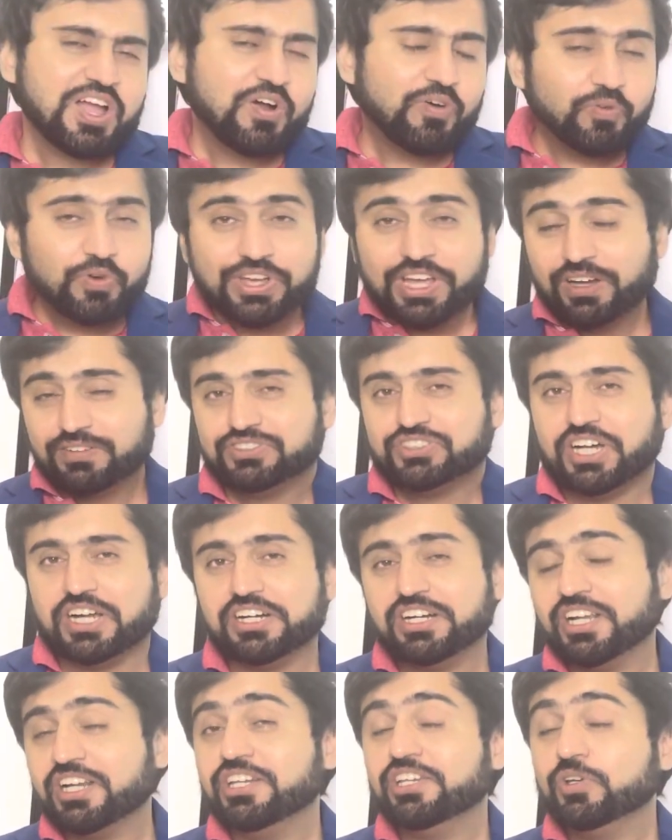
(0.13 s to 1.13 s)
We have
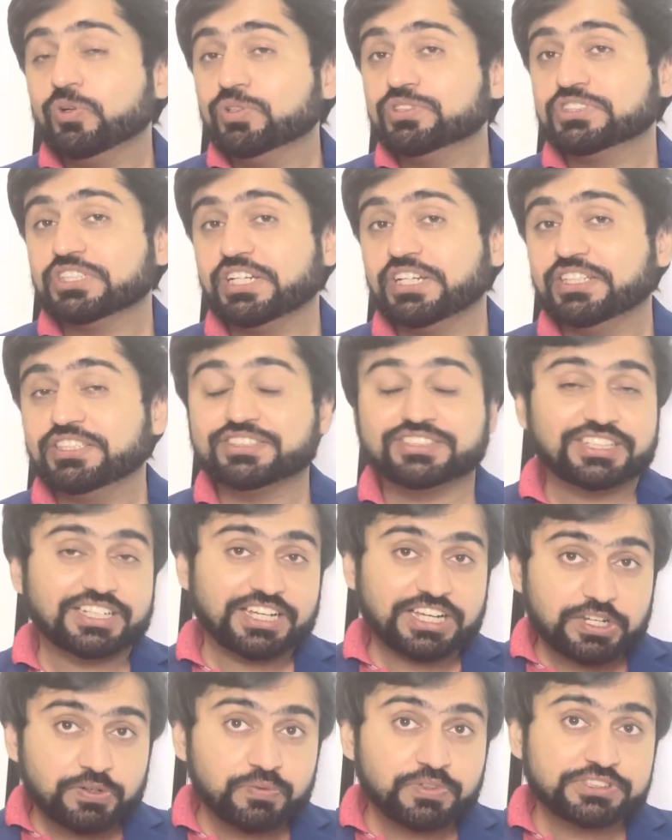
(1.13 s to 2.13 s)
started a new series
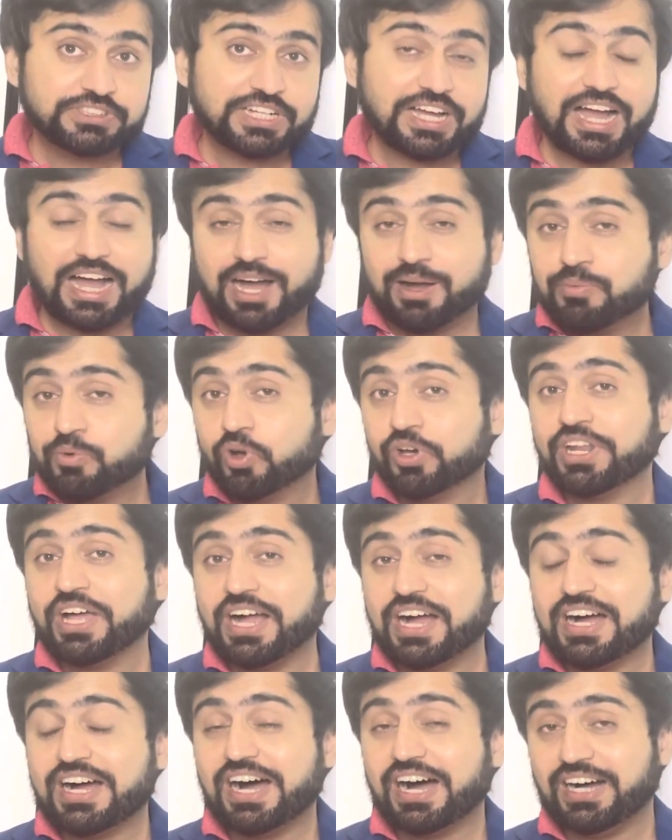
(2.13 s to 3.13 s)
in which I'm
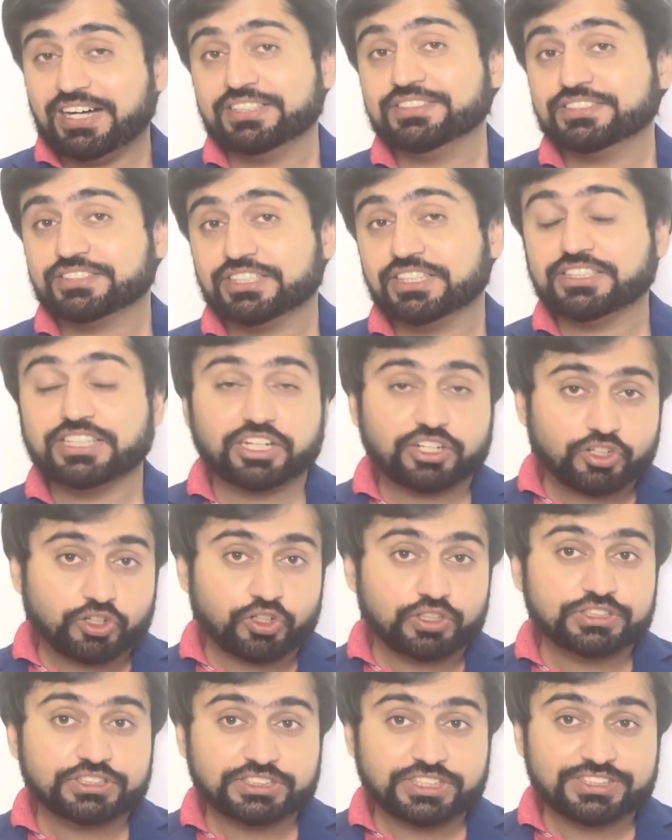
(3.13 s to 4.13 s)
gonna answer the
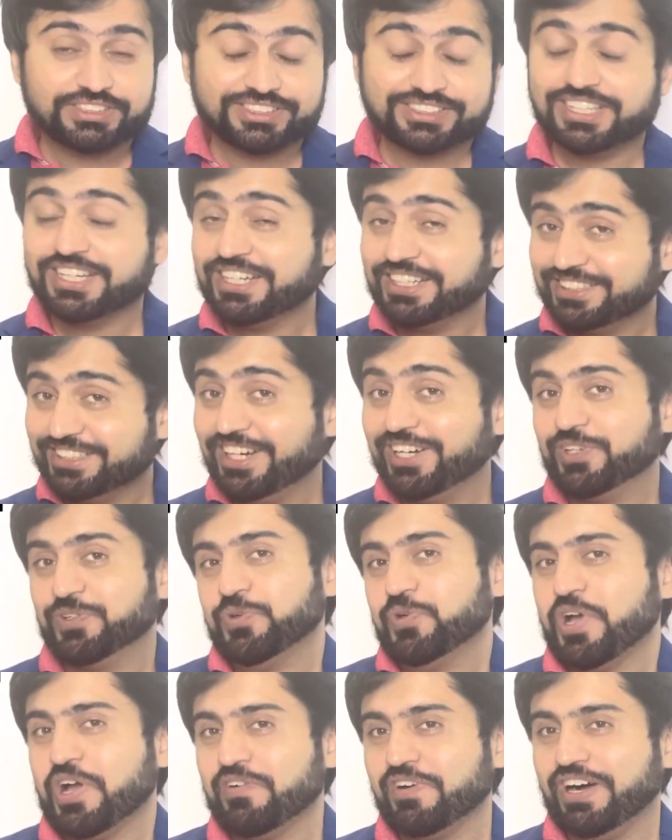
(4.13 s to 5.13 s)
questions that
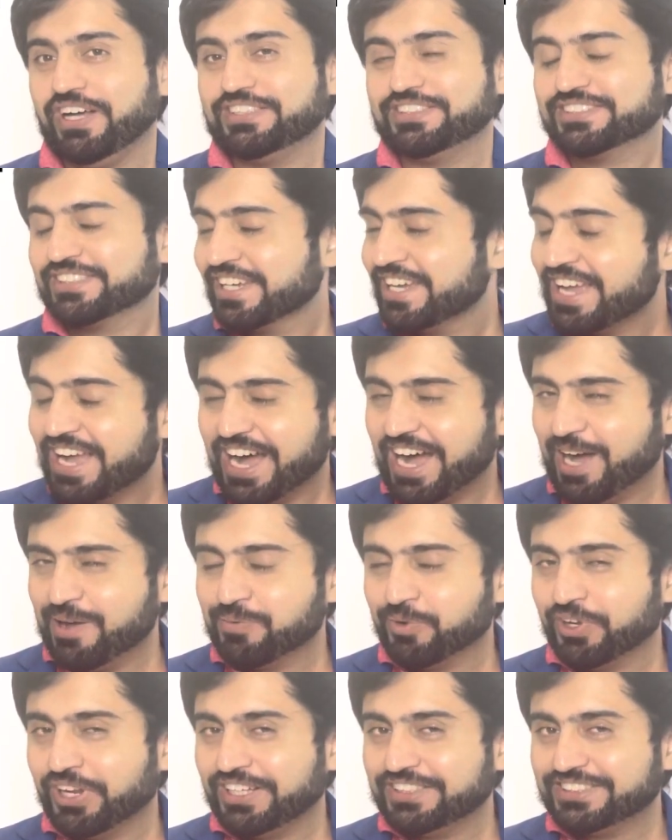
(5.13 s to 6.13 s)
you have asked. I'm
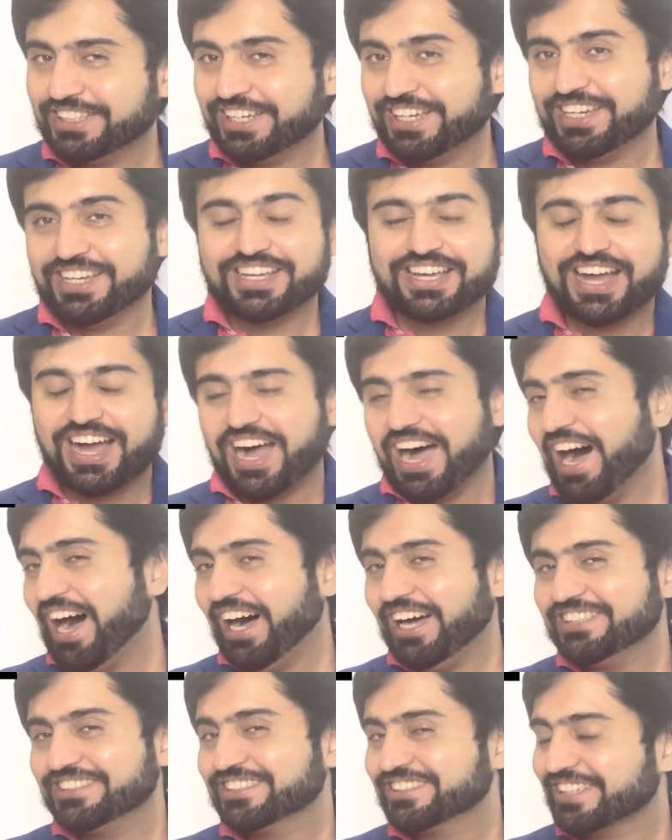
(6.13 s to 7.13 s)
gonna say,
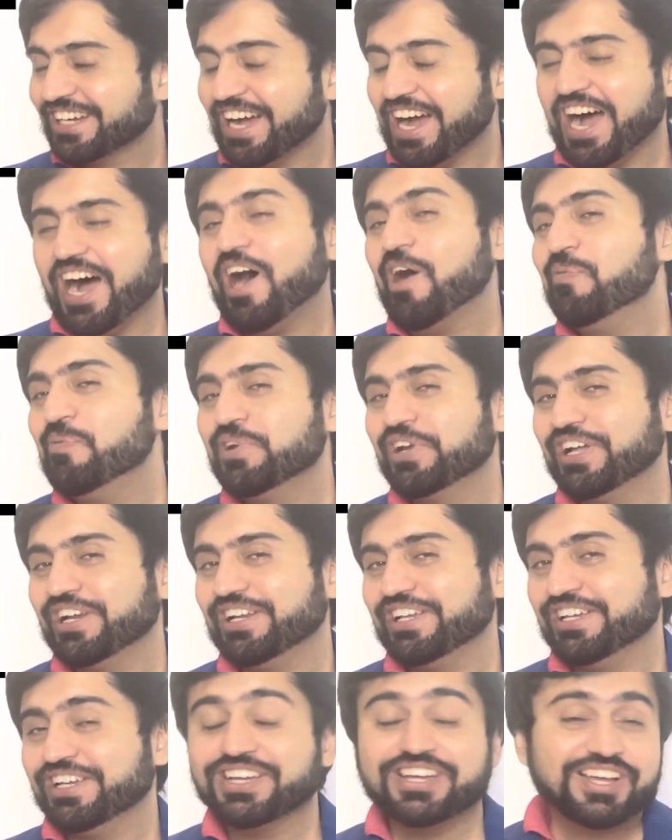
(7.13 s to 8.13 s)
ask Amer
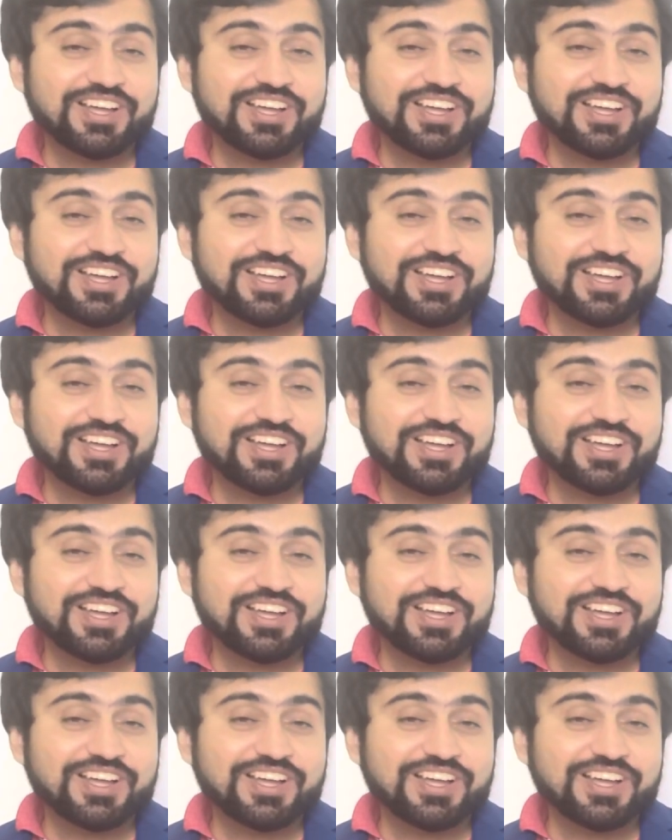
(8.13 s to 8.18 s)
Ali.